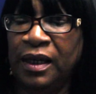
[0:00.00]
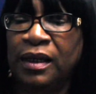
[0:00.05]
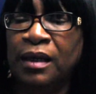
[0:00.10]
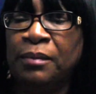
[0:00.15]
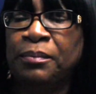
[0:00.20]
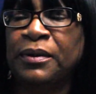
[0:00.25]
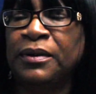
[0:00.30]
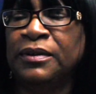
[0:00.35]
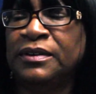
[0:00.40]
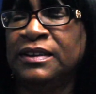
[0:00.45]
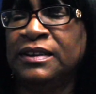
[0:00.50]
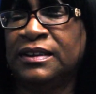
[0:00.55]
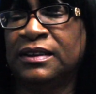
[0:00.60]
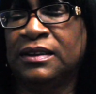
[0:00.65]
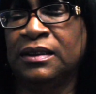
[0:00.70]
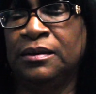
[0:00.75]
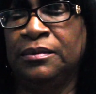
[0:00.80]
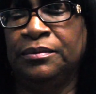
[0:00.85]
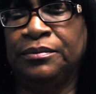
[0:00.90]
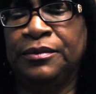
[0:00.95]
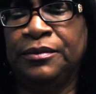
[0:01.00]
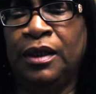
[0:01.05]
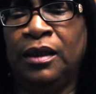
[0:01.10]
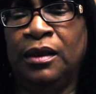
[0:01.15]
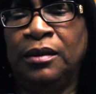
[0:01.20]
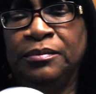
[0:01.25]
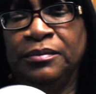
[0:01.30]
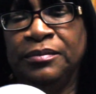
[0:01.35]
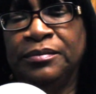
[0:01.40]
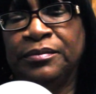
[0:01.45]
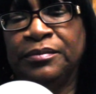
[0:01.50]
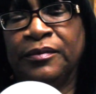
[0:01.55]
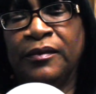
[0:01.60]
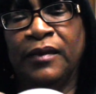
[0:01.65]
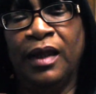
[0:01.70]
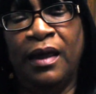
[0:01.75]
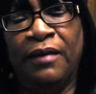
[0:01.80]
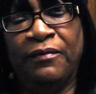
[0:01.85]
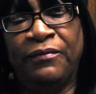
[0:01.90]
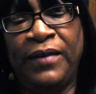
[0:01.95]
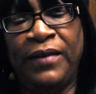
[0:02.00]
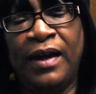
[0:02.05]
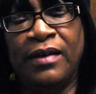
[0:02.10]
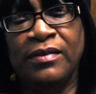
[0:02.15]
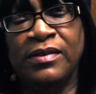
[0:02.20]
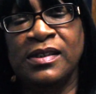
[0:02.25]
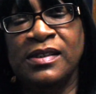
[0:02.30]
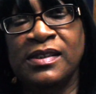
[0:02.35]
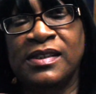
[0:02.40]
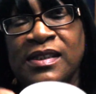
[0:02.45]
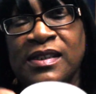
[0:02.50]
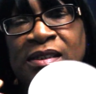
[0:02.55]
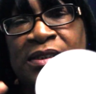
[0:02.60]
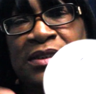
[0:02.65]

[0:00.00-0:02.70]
and I purchased some, found this